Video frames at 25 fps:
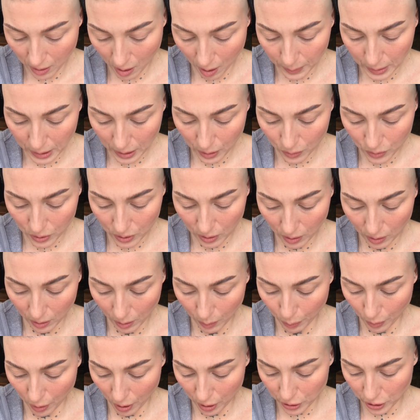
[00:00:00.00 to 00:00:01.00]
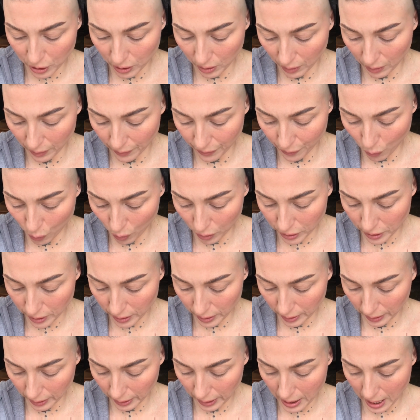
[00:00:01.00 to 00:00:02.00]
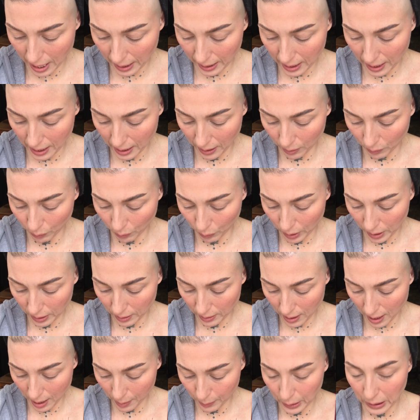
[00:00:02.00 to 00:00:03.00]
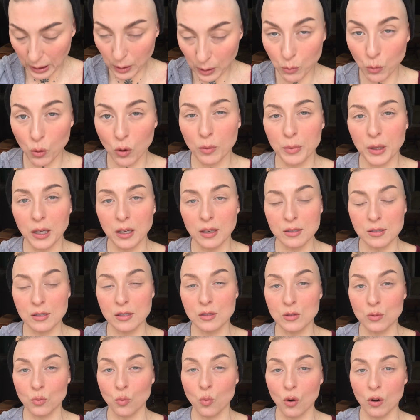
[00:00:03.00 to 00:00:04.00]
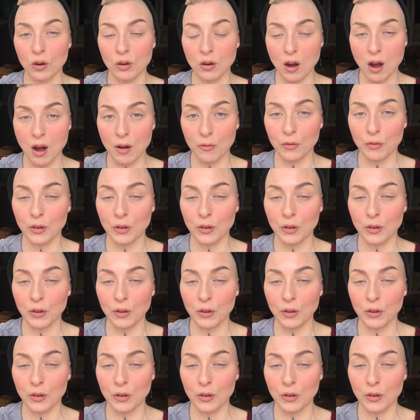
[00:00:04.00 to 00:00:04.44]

I'm going to use another brush, and unfortunately I can't read the name anymore because it's worn off.